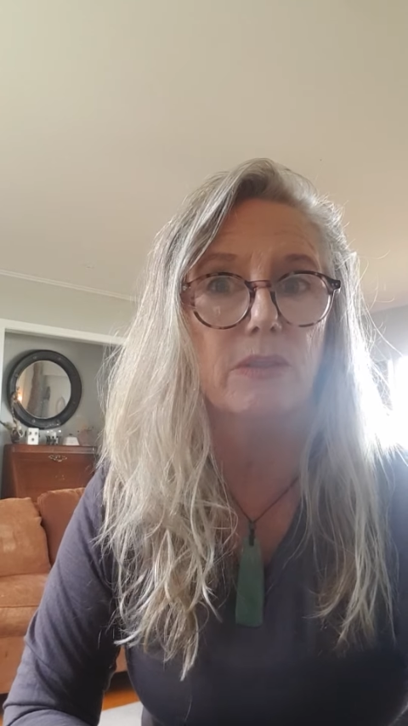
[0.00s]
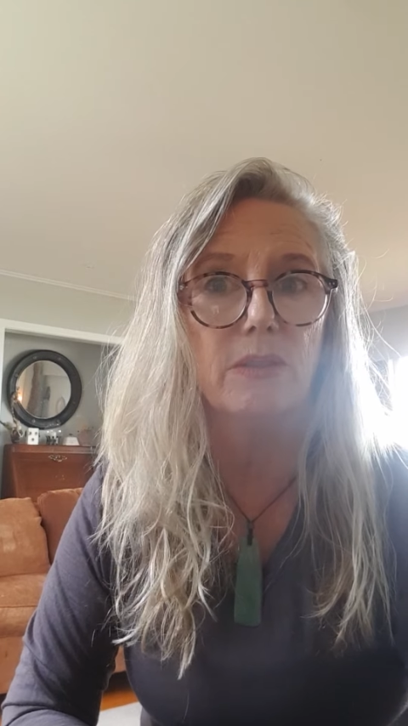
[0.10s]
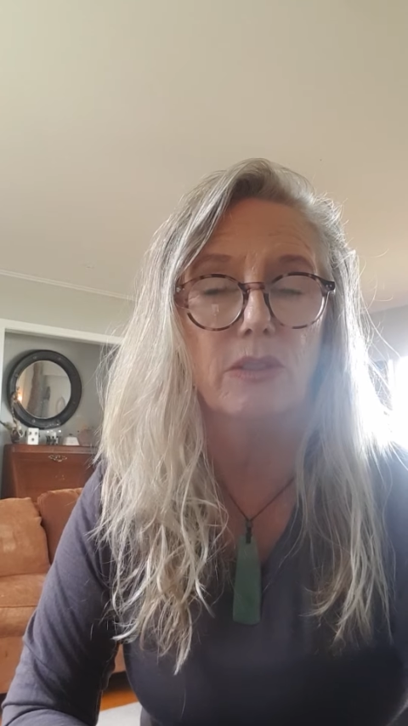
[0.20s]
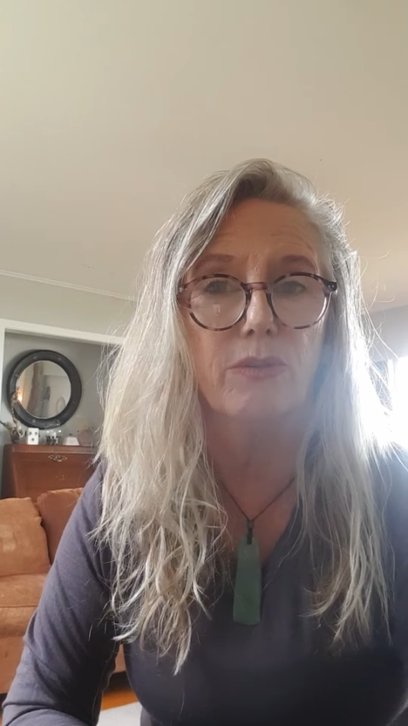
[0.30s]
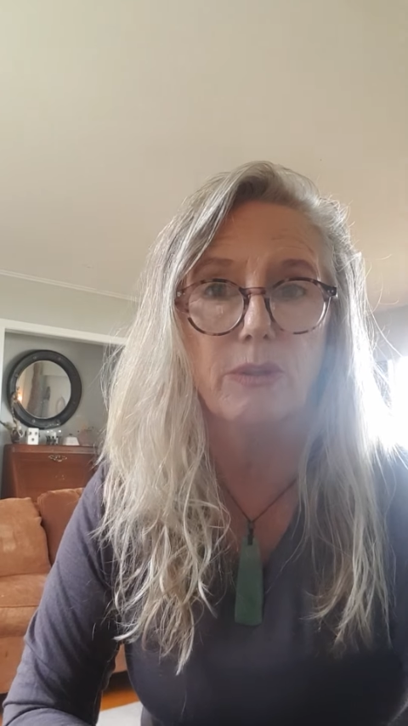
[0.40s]

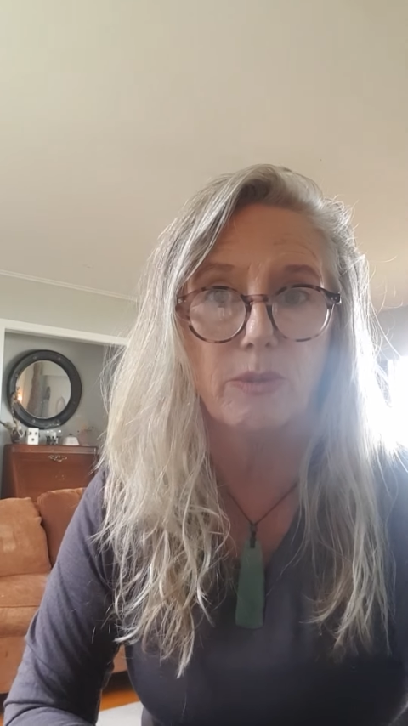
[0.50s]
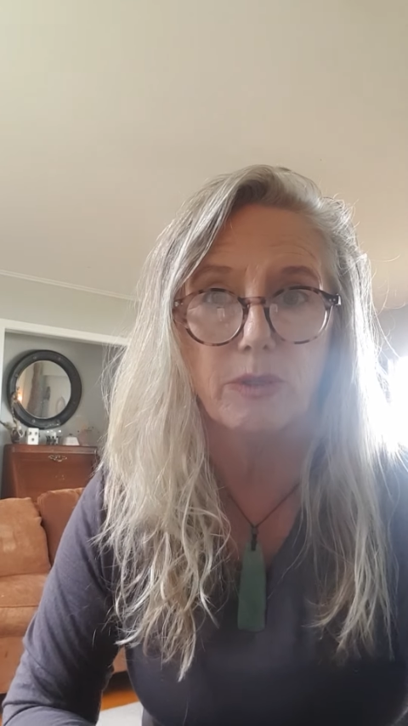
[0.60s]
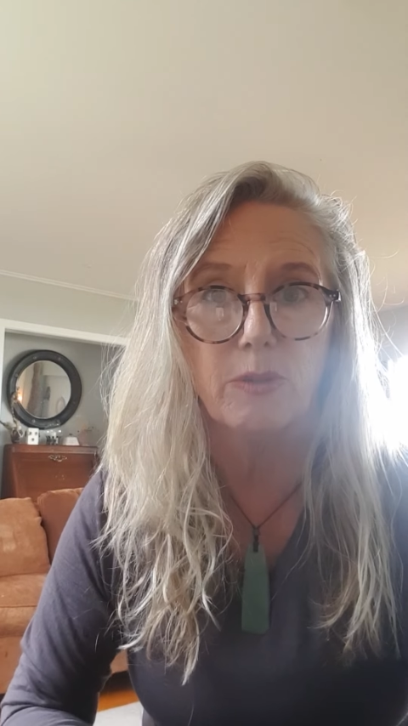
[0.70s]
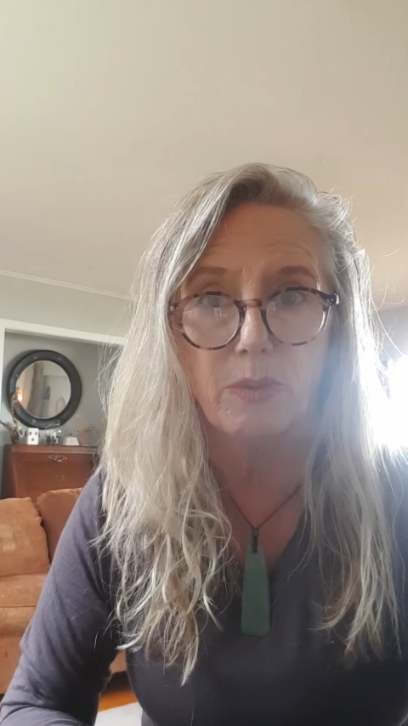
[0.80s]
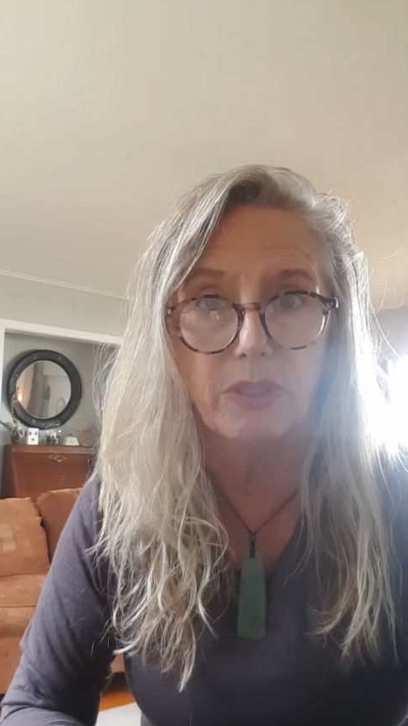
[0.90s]
incredible
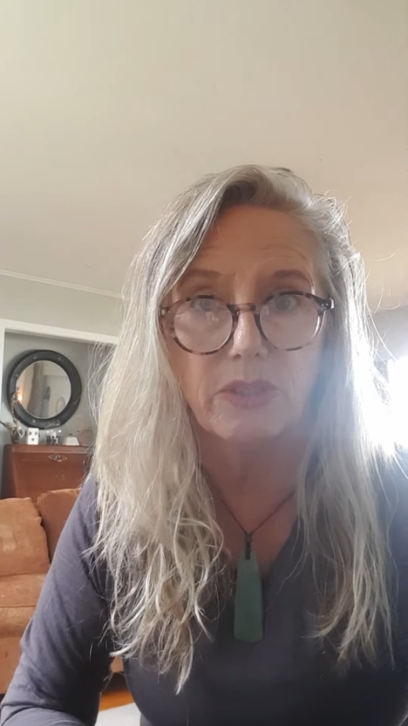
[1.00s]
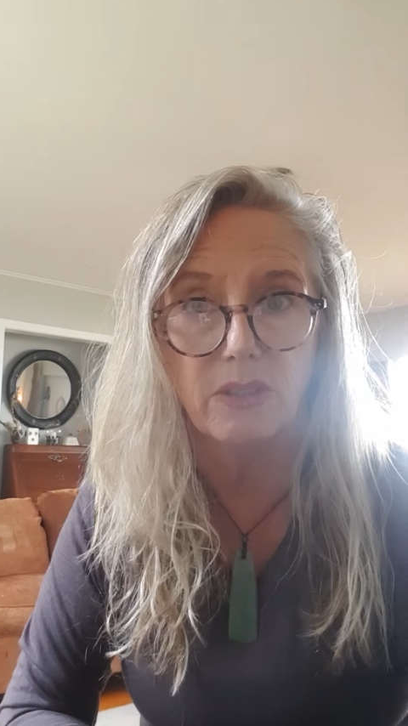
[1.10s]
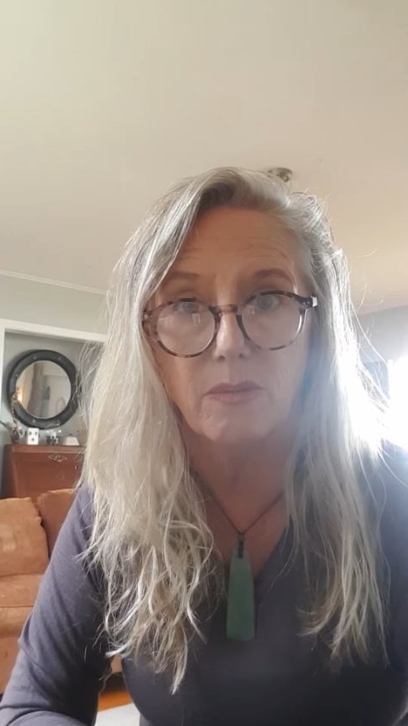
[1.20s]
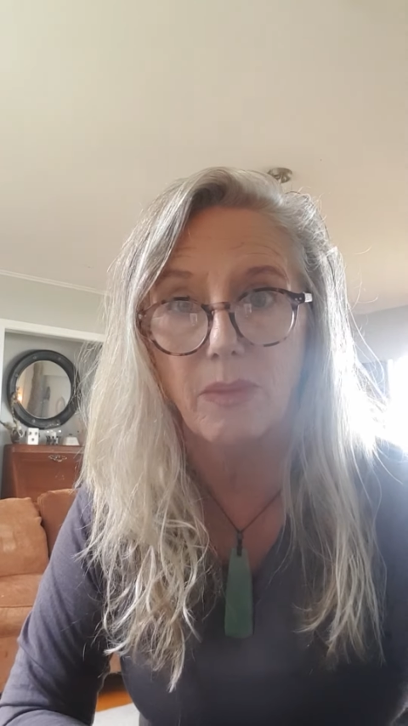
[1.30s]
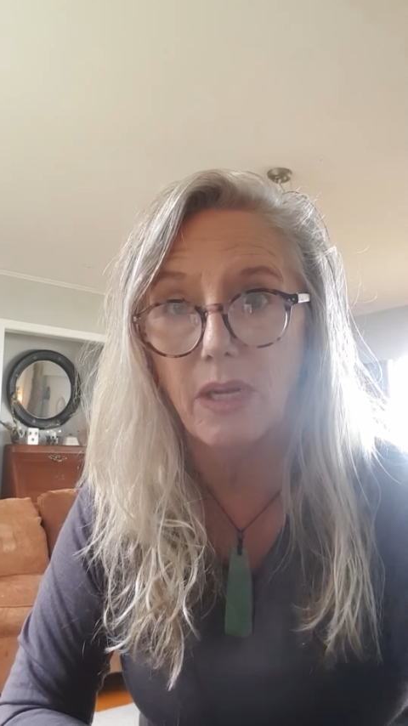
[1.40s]

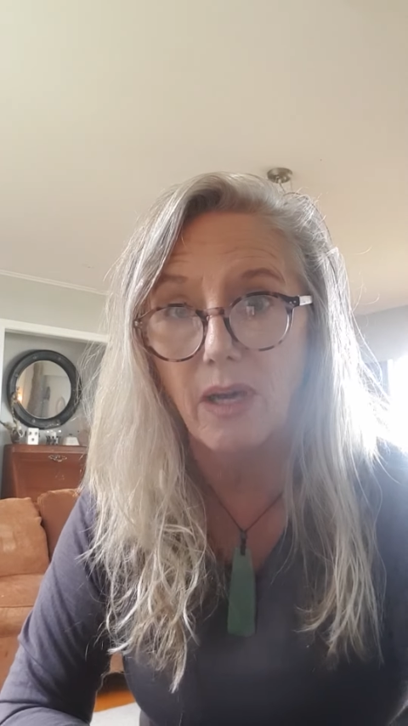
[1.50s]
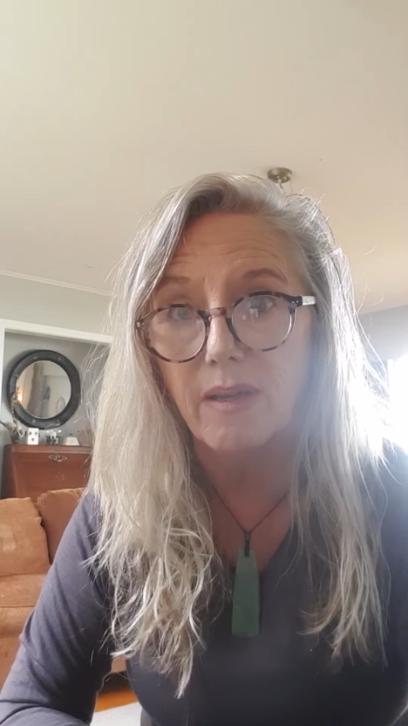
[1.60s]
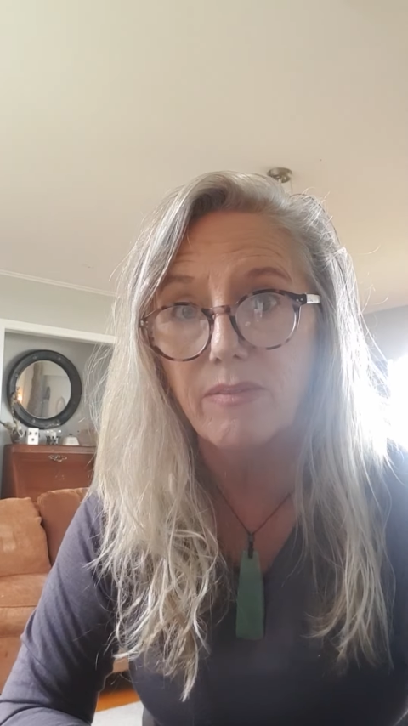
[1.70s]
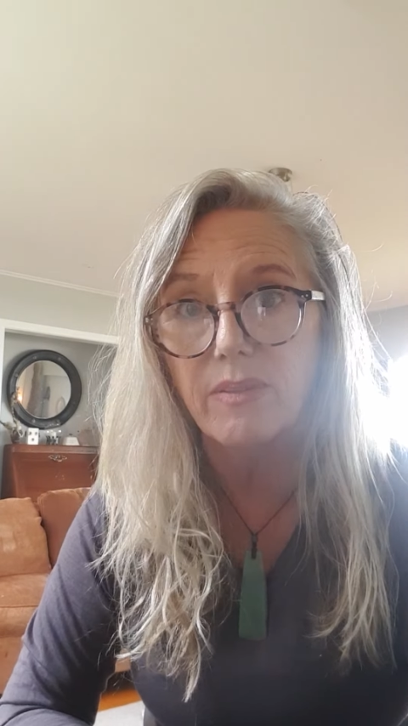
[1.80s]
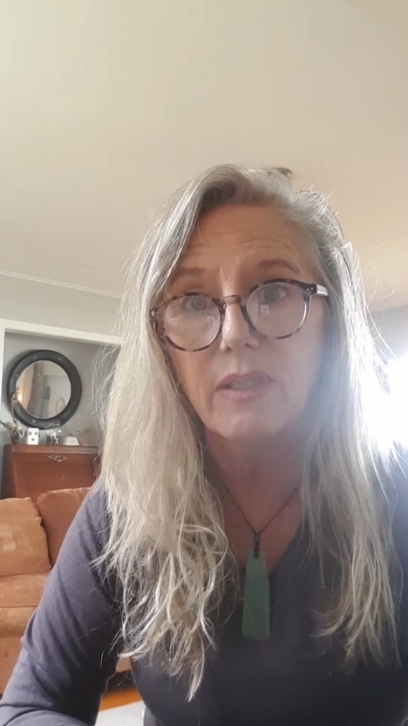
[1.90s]
experiences of my
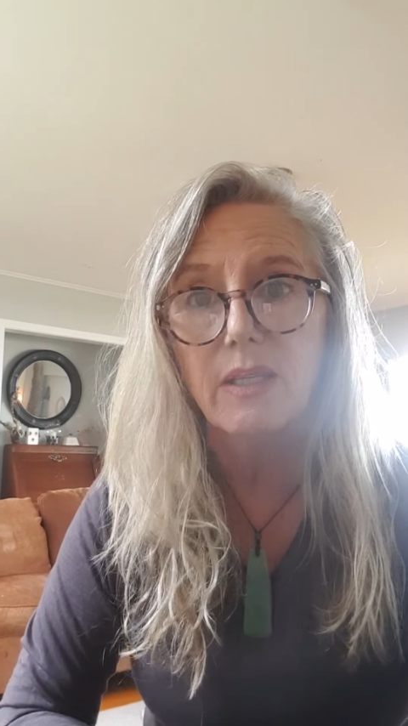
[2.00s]
life.